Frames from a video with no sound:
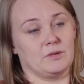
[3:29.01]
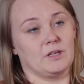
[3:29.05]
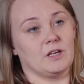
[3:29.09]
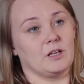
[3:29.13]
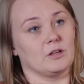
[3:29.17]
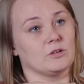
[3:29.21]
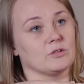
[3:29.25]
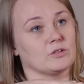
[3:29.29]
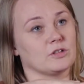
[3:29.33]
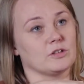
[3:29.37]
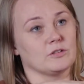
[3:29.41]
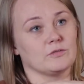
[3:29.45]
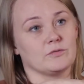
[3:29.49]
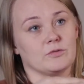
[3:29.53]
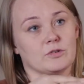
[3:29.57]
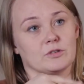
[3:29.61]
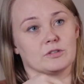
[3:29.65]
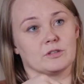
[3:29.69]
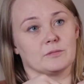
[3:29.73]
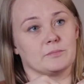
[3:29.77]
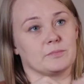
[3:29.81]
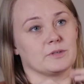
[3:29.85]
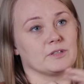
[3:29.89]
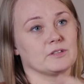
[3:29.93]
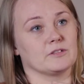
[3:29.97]
We are looking
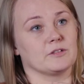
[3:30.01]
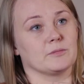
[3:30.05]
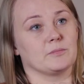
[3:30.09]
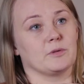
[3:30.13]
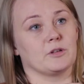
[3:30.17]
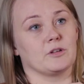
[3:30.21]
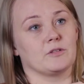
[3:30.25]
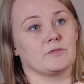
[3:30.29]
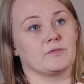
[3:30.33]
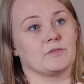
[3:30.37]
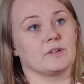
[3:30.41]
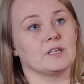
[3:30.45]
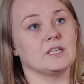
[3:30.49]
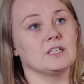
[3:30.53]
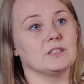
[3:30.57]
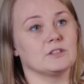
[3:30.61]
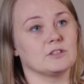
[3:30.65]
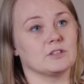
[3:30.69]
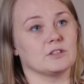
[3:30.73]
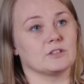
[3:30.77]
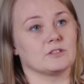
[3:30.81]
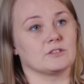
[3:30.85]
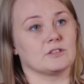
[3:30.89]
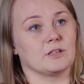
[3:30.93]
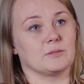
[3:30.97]
for the principle of
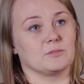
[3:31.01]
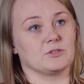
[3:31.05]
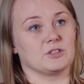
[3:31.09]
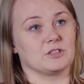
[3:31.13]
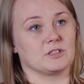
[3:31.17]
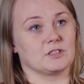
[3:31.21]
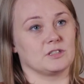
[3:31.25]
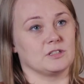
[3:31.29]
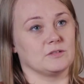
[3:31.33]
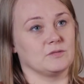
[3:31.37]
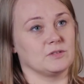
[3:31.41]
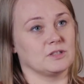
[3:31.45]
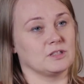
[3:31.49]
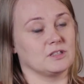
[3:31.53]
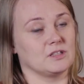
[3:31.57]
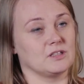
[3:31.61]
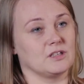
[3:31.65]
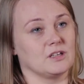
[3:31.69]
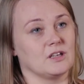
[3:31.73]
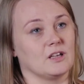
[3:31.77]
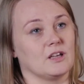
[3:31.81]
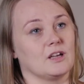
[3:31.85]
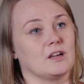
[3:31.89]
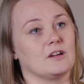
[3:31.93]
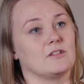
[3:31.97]

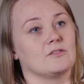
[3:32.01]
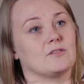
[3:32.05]
intersubjectivity